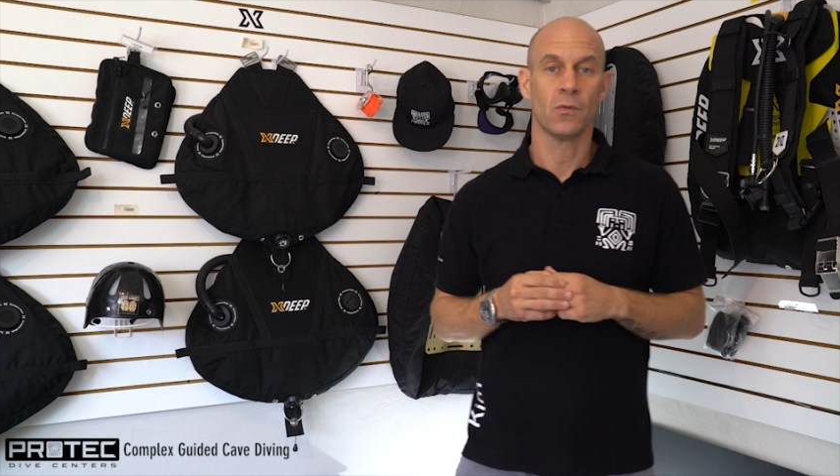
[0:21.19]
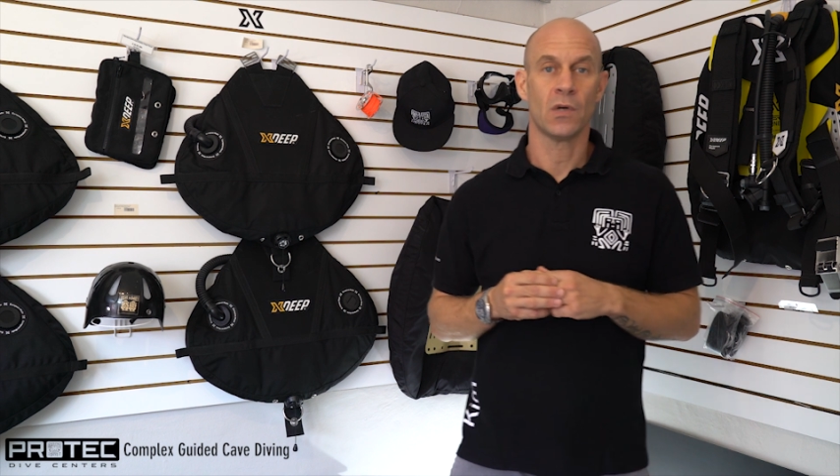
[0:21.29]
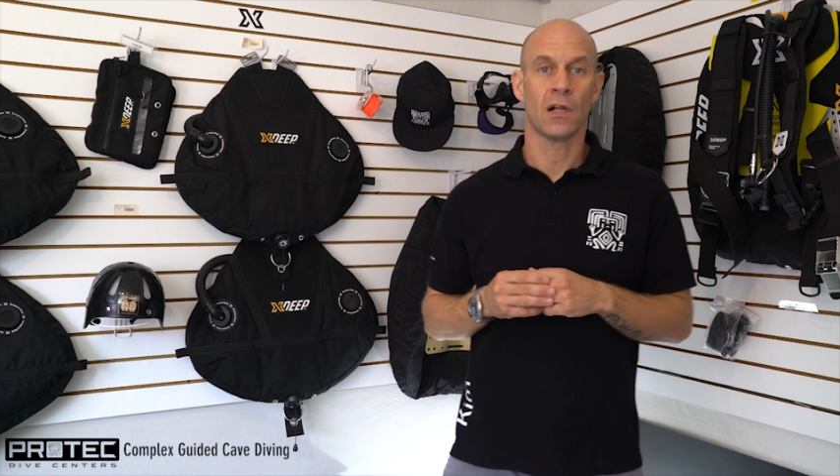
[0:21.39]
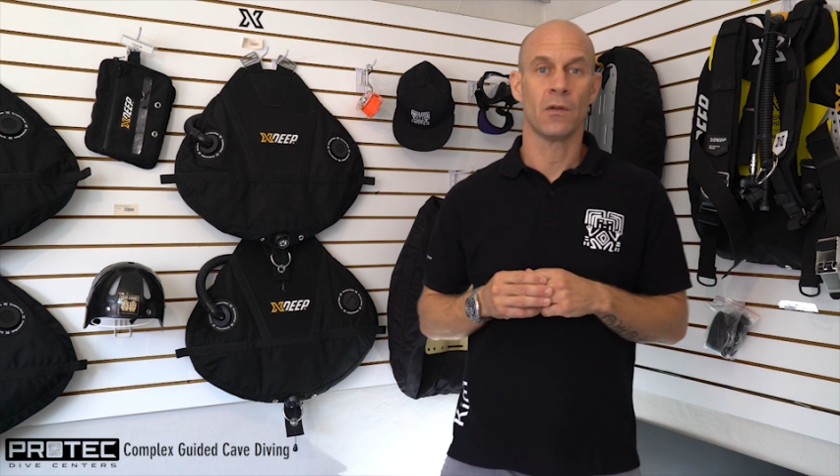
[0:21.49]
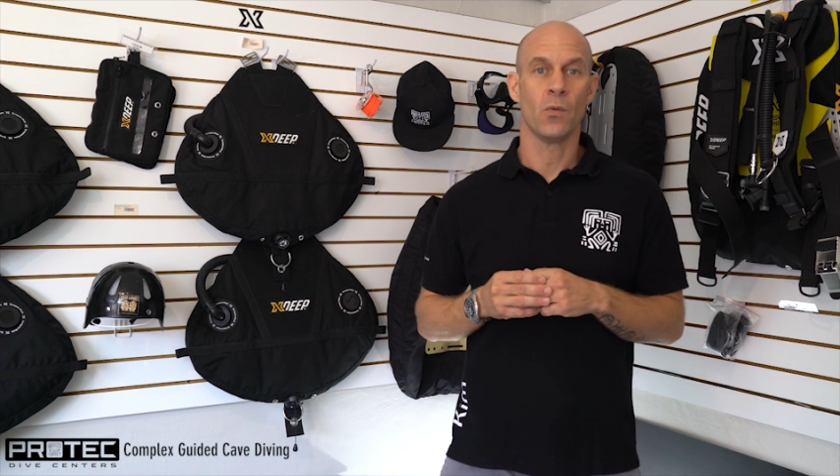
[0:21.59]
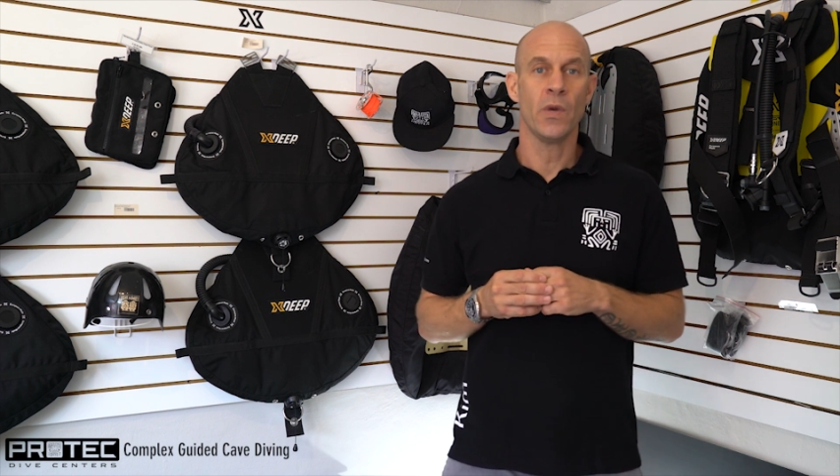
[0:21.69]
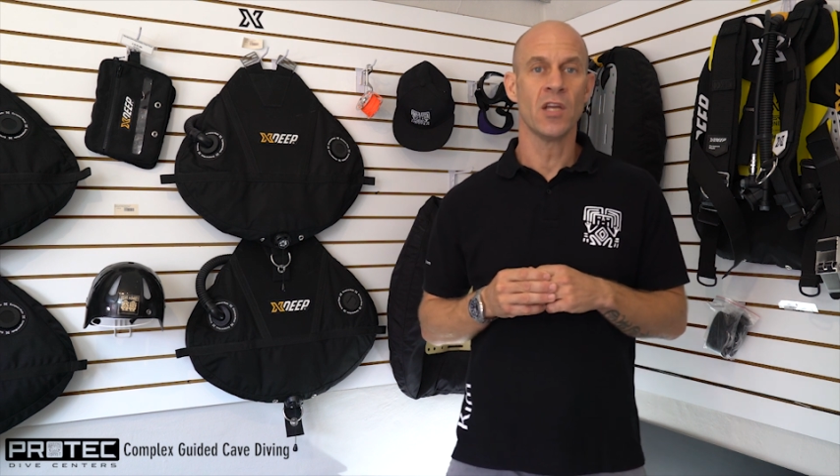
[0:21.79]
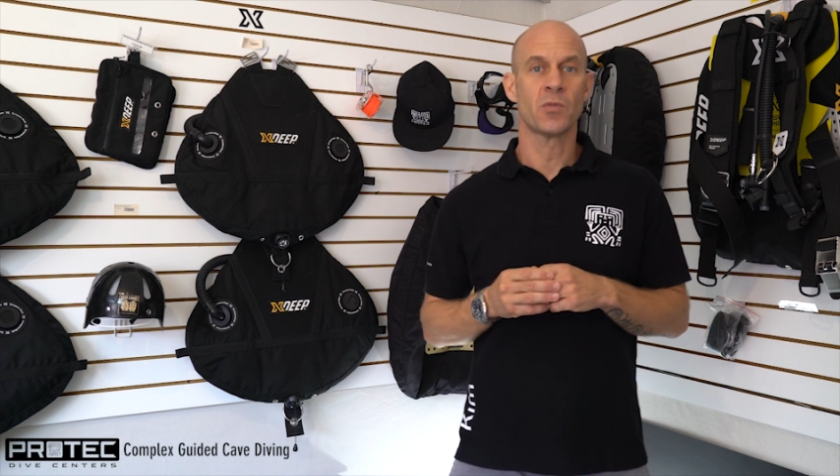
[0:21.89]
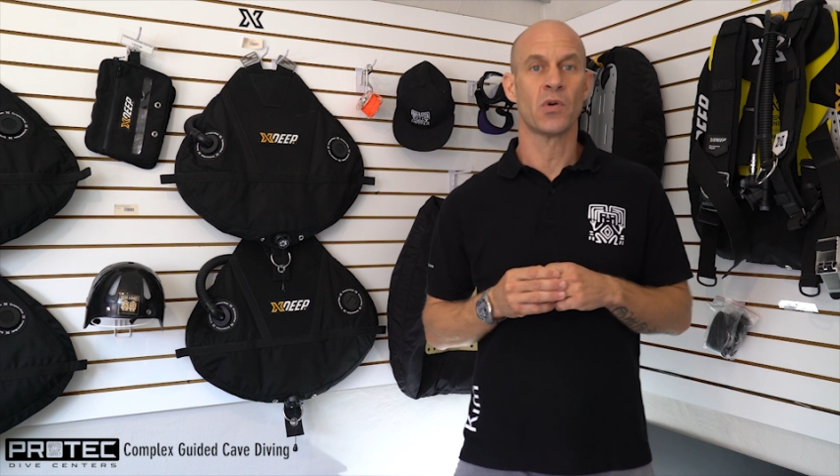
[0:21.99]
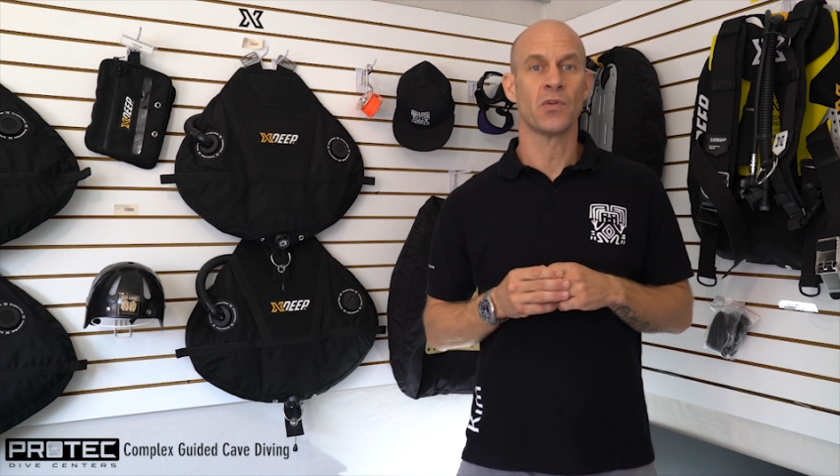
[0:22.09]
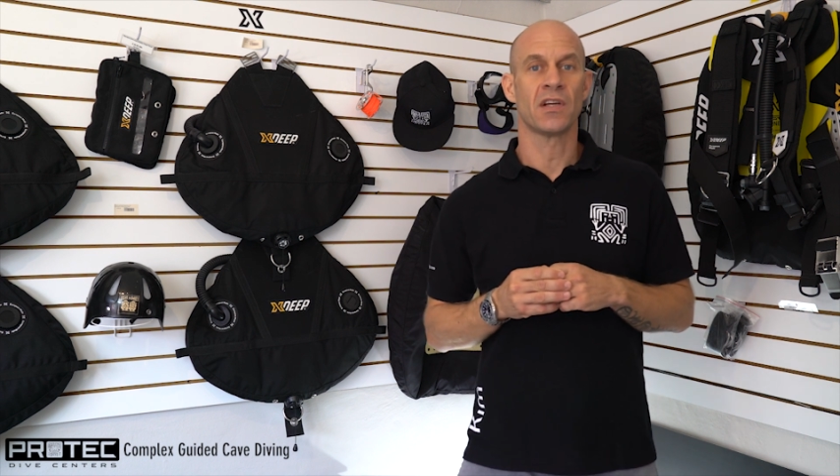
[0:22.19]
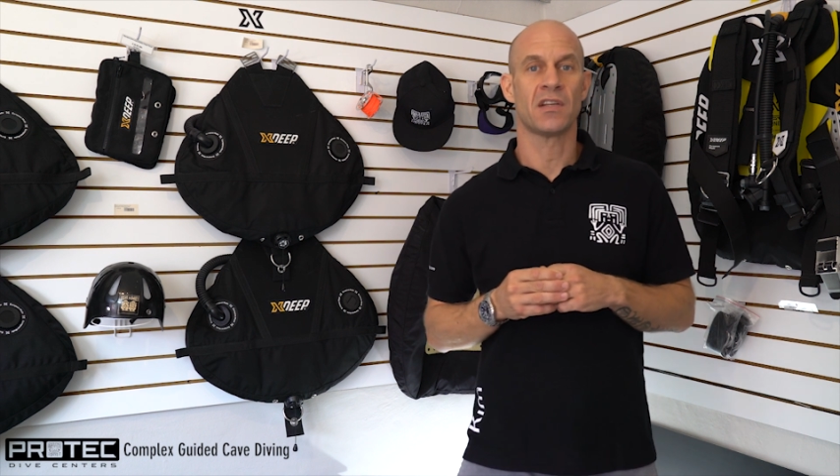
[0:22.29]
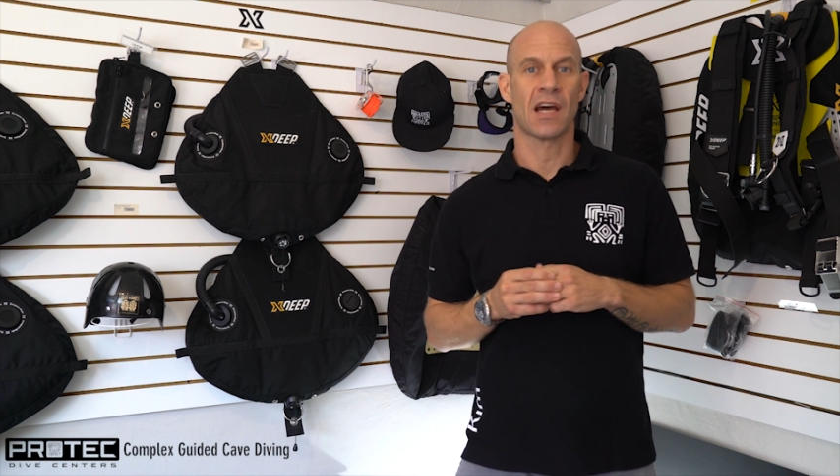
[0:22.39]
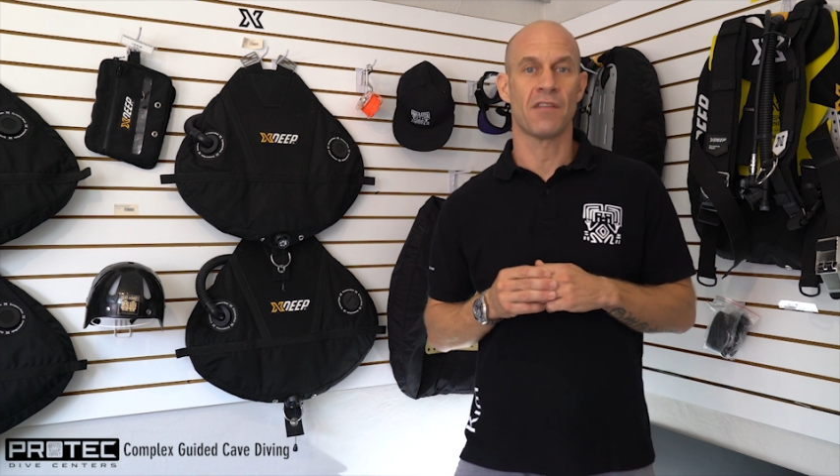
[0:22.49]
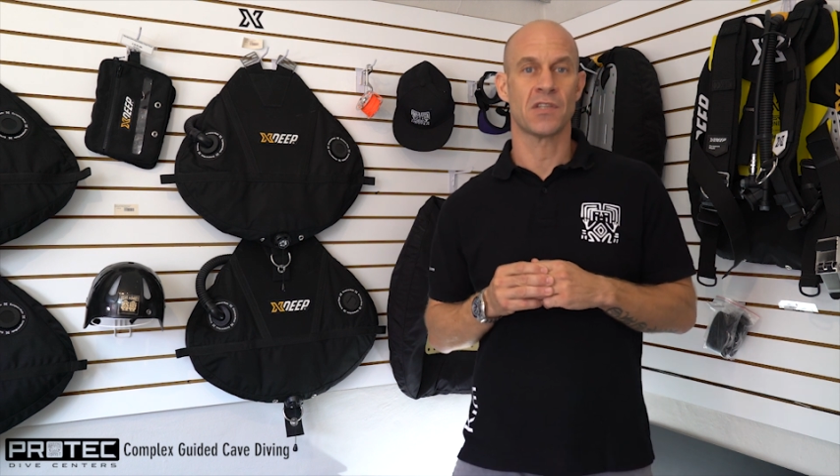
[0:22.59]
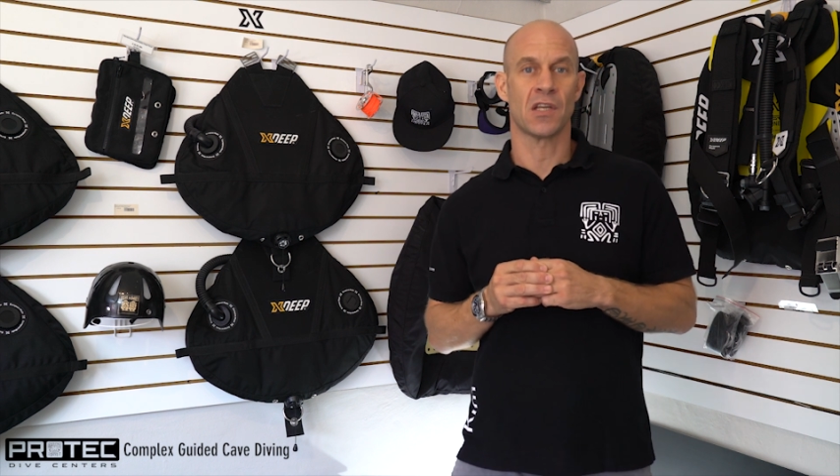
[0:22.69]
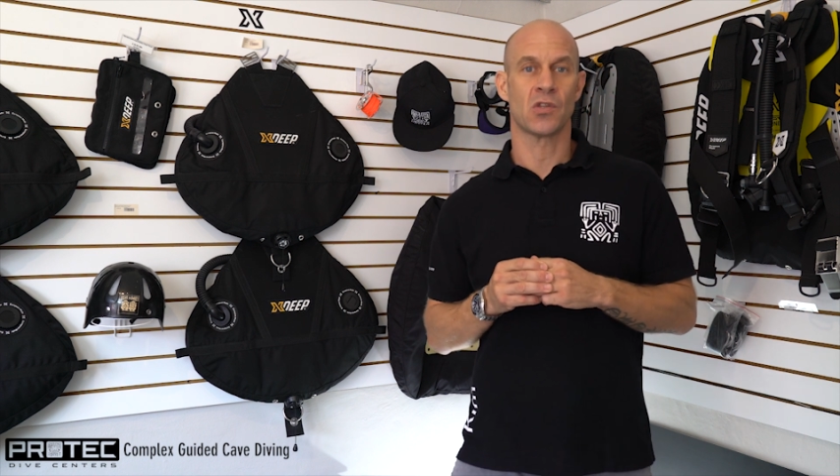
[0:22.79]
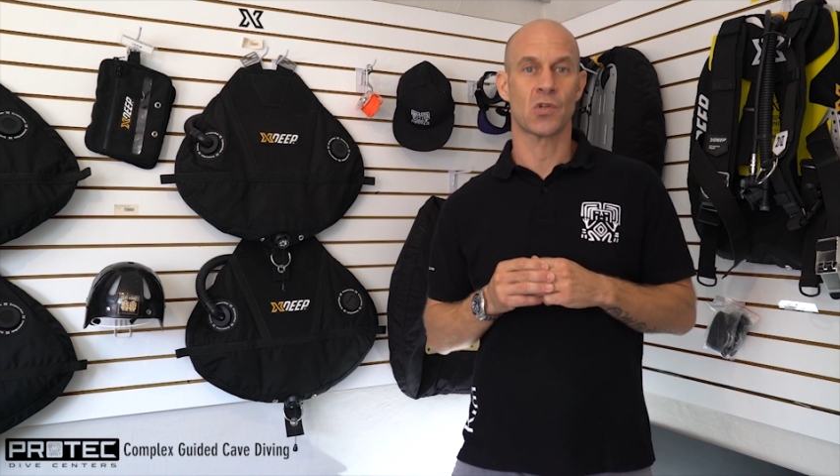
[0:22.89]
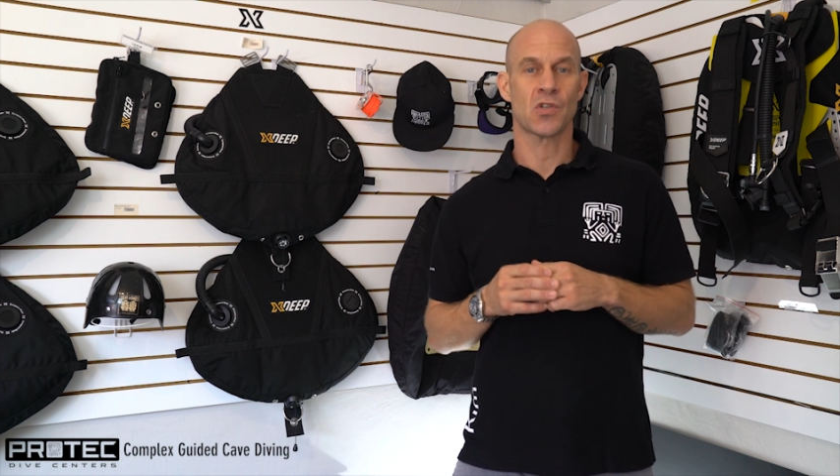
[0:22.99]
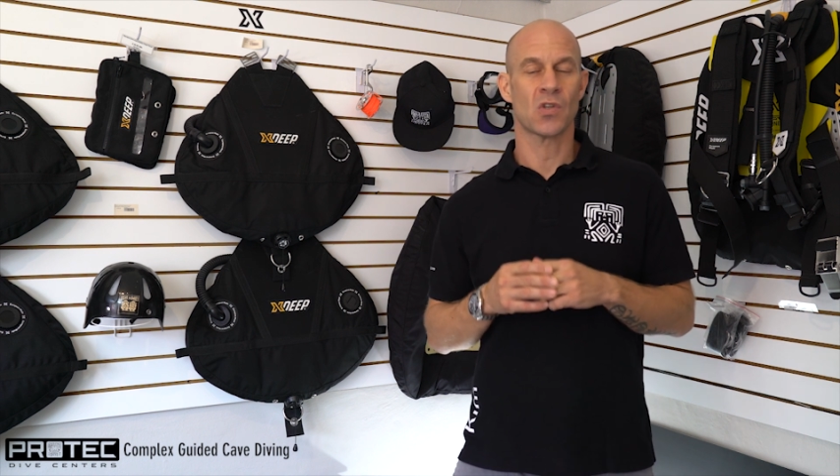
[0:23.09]
Well, we at ProTec Dive
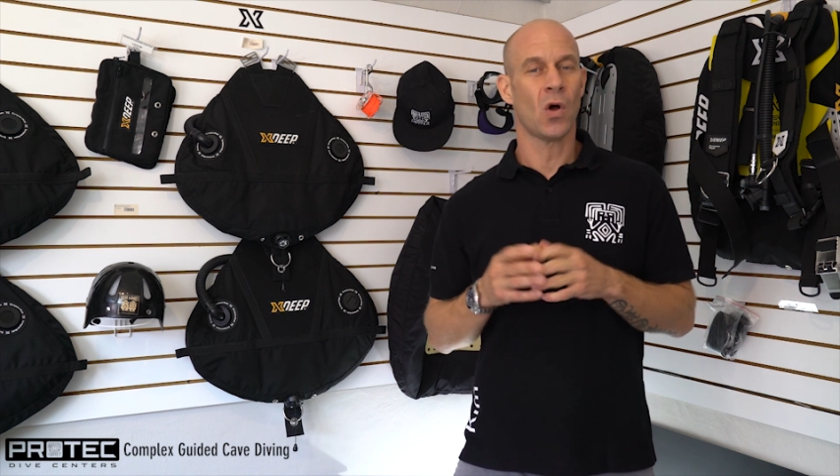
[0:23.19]
Centers,